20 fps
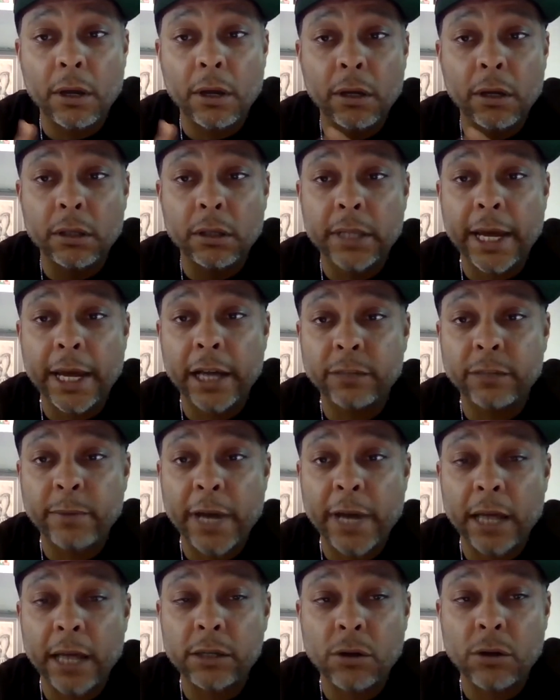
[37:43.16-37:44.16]
Tash
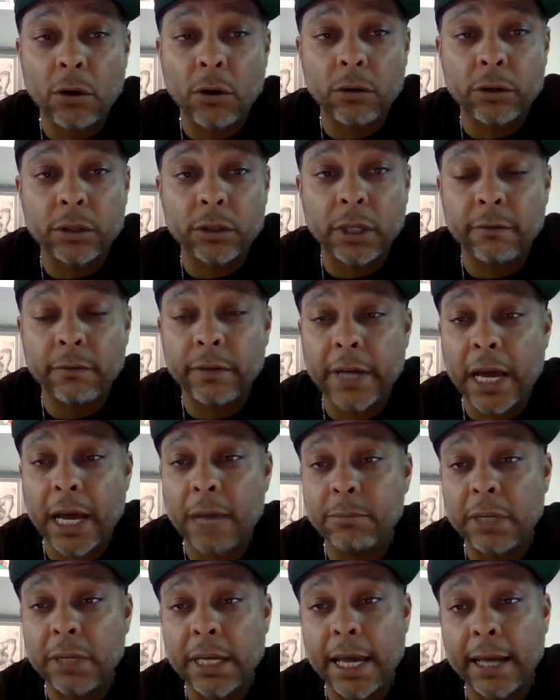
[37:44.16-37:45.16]
Pass holders get VIP
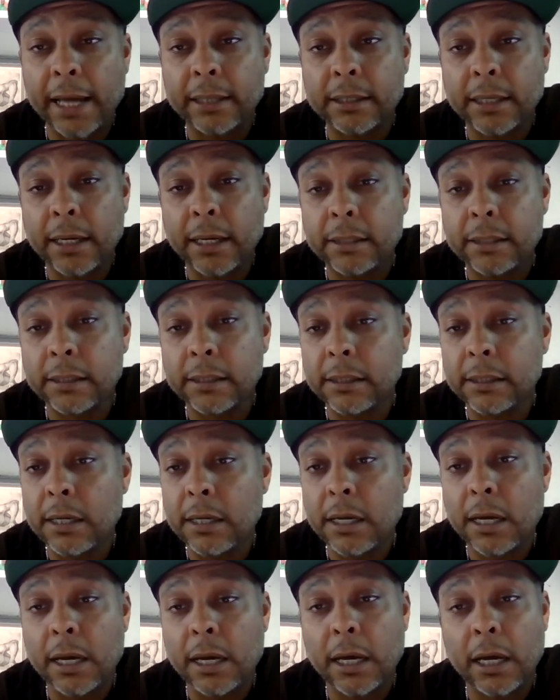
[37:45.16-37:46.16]
access.
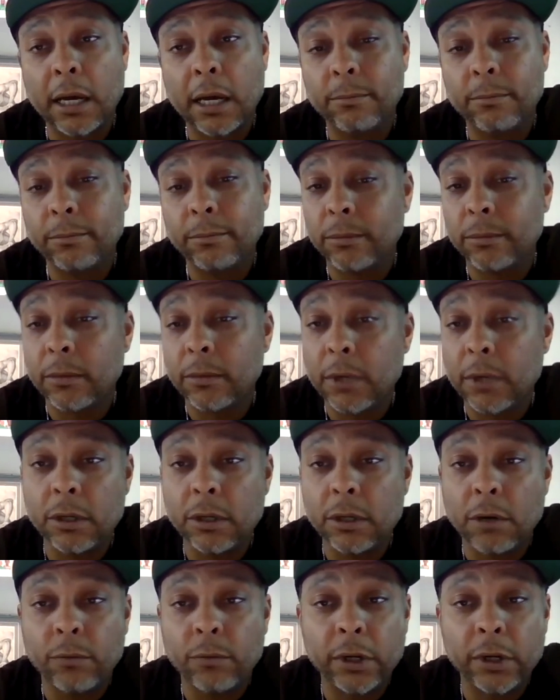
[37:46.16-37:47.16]

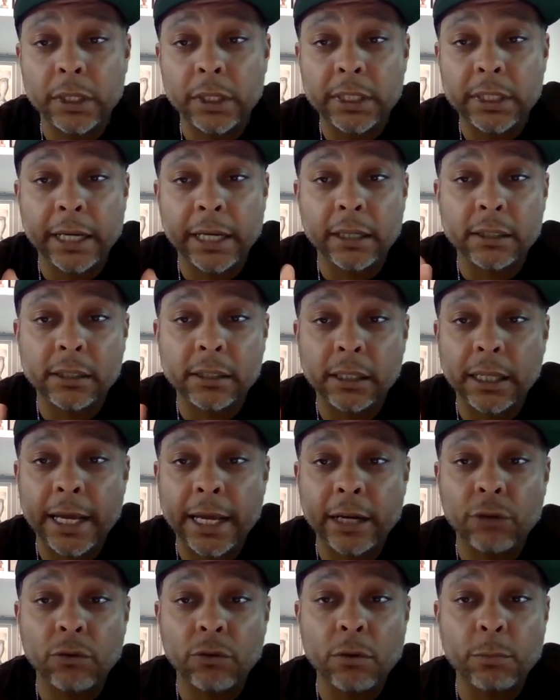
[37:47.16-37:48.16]
We're going to take a
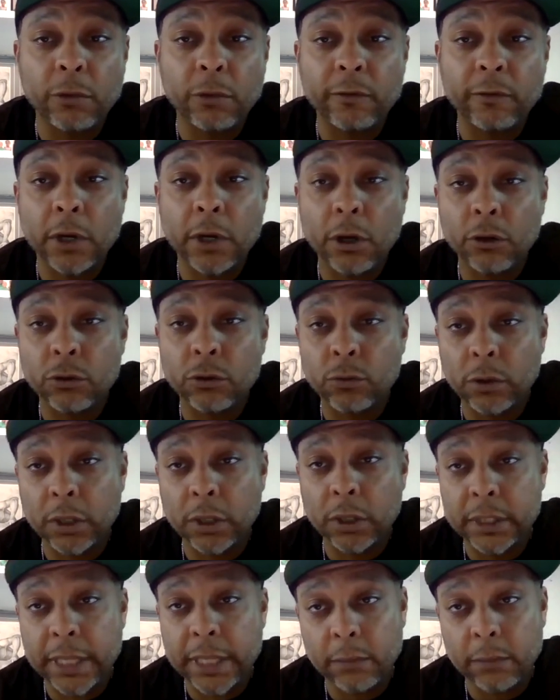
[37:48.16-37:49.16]
select group of those. We're going
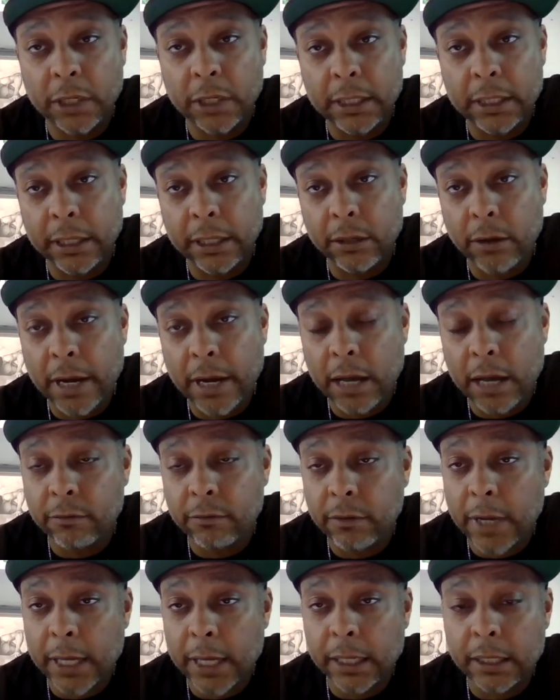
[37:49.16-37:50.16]
to take them to dinner out in
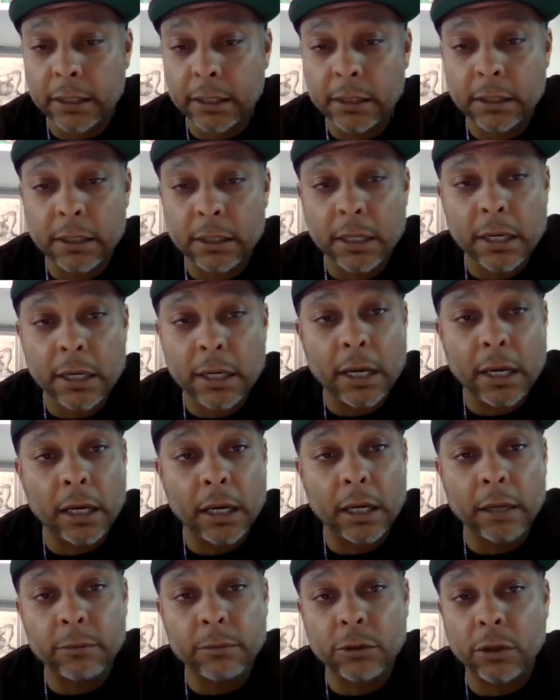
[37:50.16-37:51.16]
Vegas.
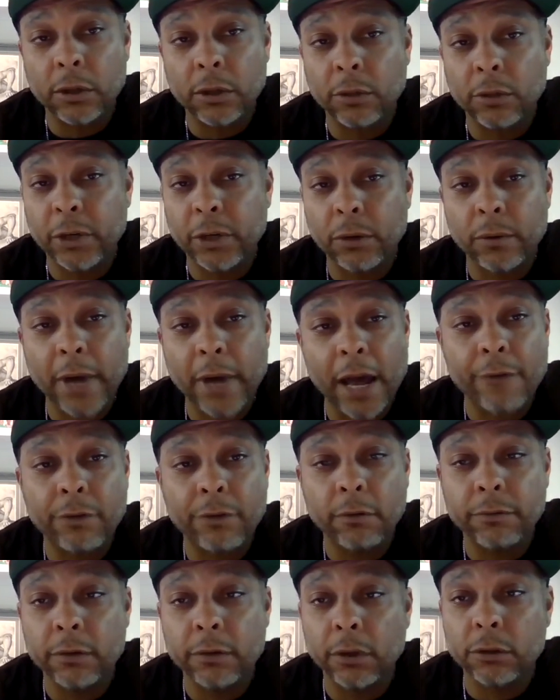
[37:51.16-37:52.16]
So there'll be a
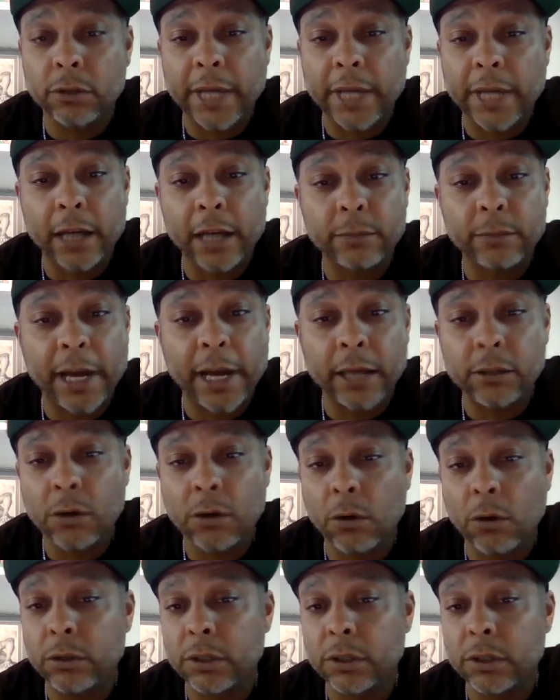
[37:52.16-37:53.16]
raffle for those Tash Pass
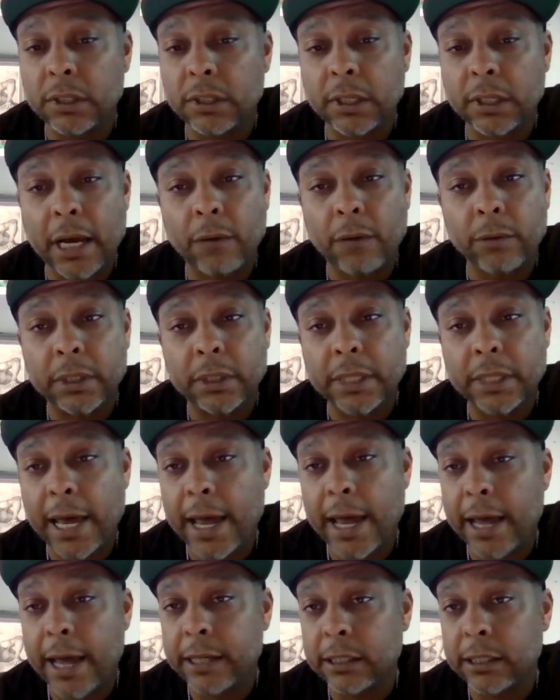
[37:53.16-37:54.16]
holders to sit down with
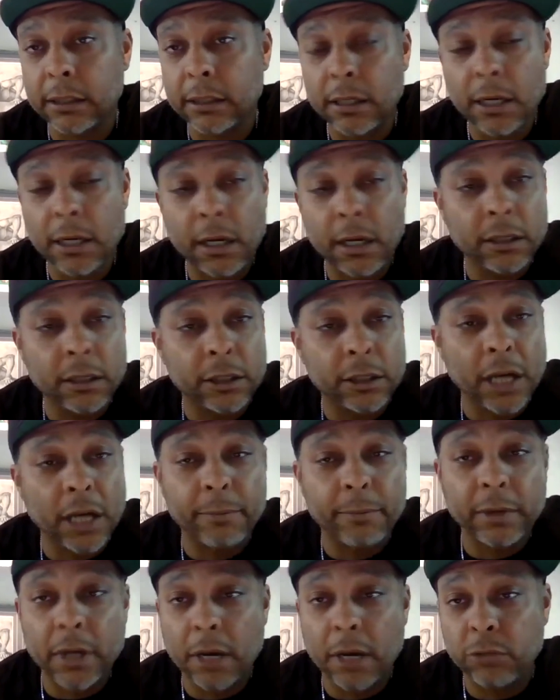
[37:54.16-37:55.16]
Tash and chop
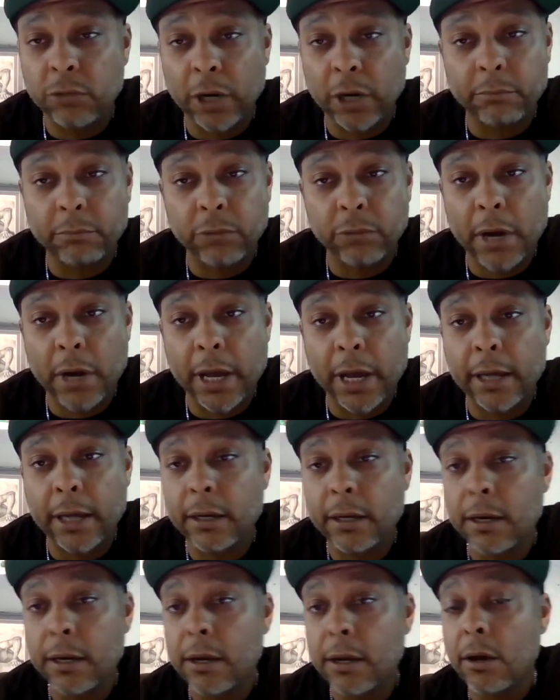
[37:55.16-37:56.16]
it up, break
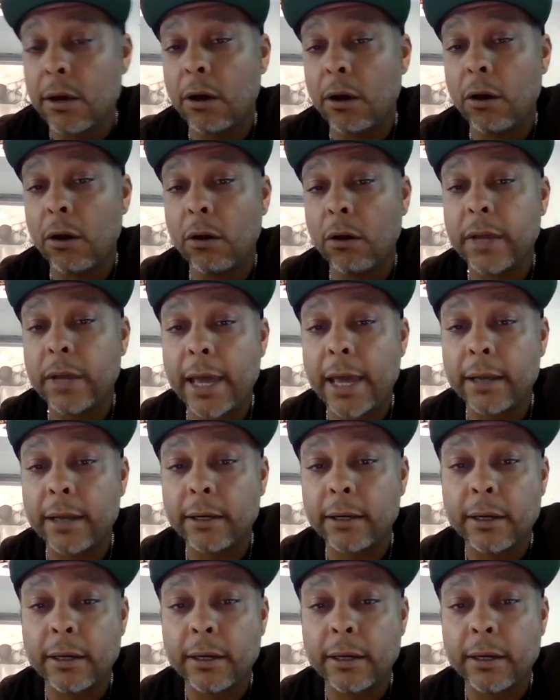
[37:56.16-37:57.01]
bread, all that.